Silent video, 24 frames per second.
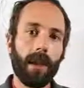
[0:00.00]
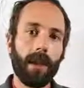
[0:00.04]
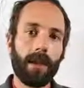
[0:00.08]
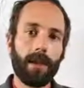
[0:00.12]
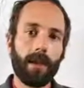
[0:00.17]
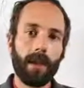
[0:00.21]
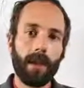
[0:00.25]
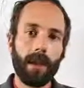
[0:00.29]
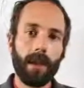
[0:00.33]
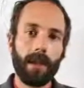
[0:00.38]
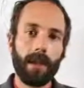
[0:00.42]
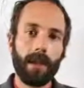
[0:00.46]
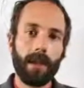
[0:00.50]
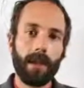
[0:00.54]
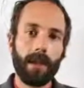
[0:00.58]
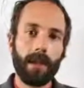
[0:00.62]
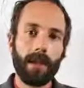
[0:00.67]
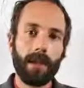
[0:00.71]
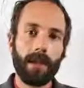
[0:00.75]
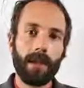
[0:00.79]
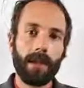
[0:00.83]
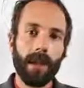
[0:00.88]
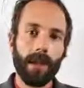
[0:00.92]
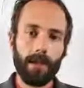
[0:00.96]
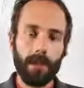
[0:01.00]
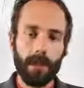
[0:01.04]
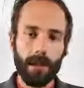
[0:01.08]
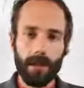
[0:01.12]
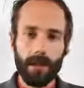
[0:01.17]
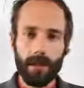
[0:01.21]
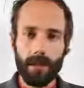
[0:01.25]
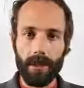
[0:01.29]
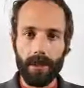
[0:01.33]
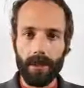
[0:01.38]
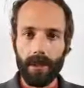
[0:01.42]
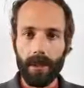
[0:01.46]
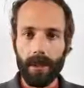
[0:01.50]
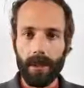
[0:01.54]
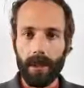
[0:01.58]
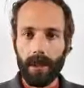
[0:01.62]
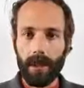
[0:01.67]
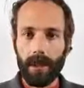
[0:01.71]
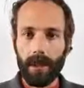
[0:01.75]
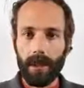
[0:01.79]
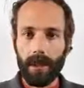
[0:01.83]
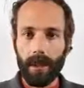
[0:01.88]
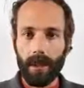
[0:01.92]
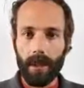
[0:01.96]
than temperature
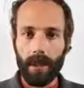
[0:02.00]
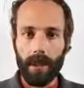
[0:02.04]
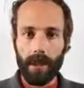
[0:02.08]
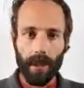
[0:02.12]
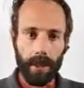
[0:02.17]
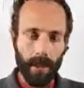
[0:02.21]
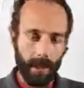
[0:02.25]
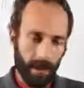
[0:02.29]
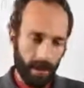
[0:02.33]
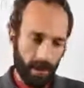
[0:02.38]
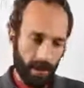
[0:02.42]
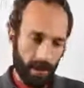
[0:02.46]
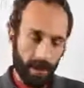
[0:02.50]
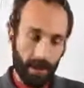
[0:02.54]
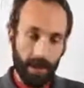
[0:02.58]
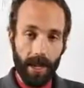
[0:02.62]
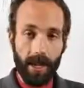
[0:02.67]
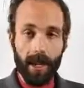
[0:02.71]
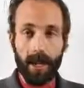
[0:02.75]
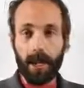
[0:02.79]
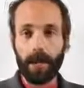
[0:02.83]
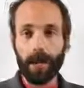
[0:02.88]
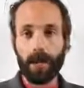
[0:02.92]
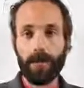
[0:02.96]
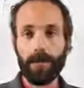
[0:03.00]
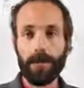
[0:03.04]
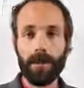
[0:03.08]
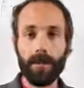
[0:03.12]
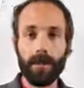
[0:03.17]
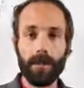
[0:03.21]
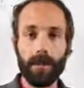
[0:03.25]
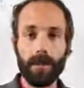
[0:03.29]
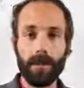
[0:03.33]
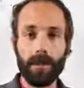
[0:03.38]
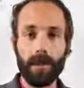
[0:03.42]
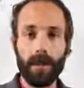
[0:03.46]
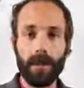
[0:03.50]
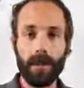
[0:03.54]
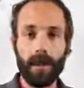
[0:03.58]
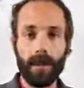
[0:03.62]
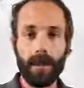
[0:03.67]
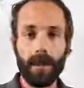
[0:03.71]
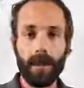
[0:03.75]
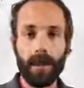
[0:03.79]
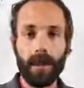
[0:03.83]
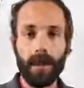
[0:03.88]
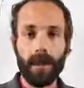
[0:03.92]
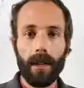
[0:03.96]
in the shade of the moonlight.